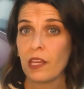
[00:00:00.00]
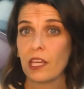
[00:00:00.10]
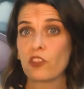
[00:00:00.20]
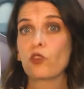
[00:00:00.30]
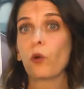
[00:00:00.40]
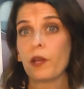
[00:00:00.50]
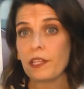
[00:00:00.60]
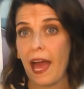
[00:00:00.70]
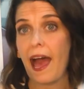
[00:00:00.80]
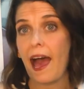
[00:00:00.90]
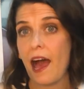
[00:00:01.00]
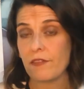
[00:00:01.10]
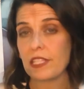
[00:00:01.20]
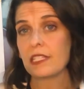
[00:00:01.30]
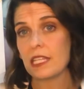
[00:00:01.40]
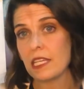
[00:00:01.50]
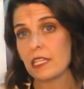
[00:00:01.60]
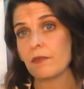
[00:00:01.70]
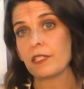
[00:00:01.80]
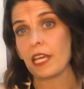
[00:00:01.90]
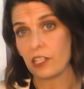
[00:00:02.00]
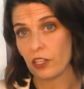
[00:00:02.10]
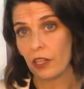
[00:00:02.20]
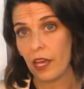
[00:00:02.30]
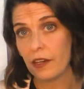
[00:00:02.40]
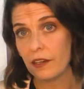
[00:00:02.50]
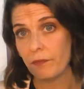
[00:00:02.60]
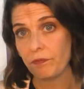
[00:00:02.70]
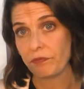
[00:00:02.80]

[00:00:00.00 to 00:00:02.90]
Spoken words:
is going to have a sticky inhibition layer